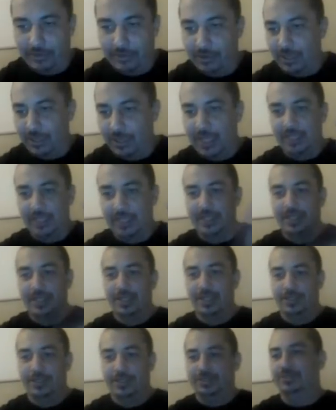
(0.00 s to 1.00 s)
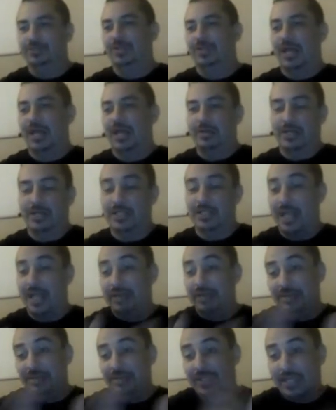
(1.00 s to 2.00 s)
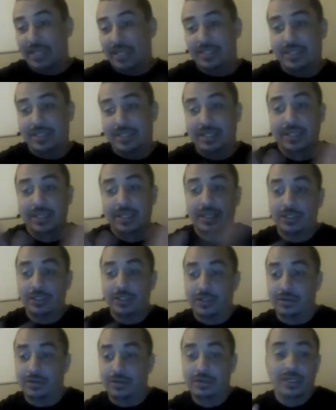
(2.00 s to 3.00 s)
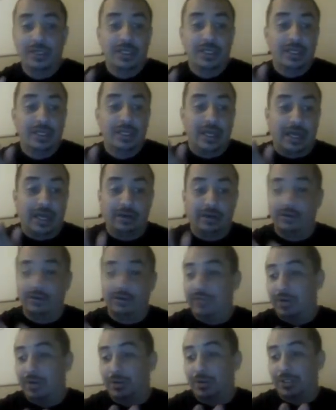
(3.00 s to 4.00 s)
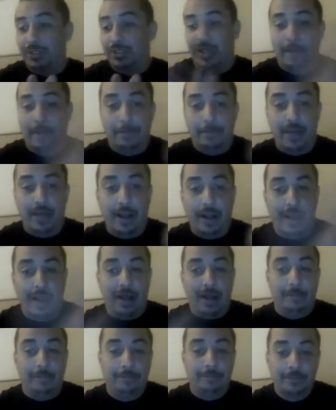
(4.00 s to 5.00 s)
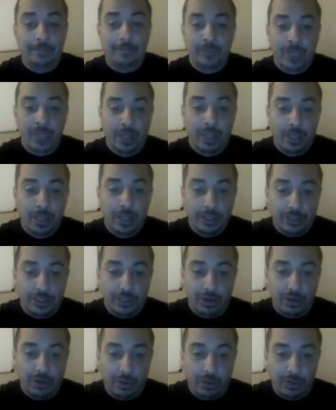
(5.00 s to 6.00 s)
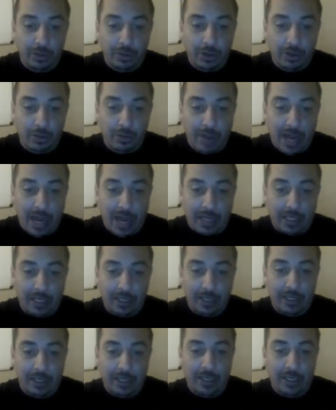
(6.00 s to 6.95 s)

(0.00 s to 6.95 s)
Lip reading: even going to get into that because I haven't even tested it. So I don't know if that works or not. But so we're gonna go back.